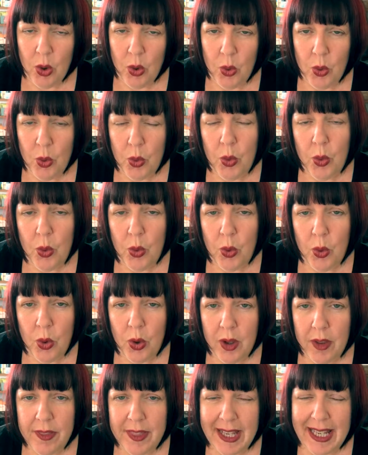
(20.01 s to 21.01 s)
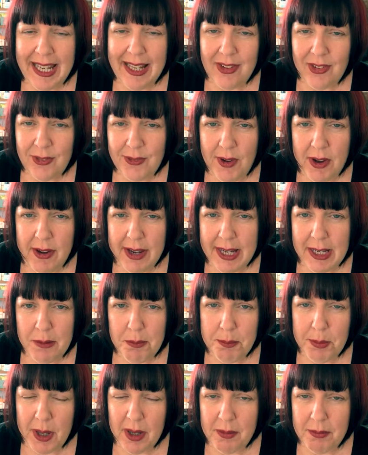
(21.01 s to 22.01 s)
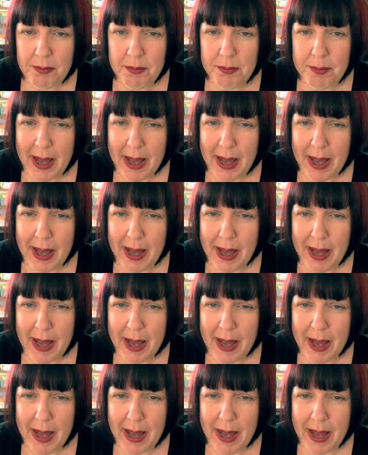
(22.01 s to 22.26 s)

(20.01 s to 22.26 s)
or the link's fine but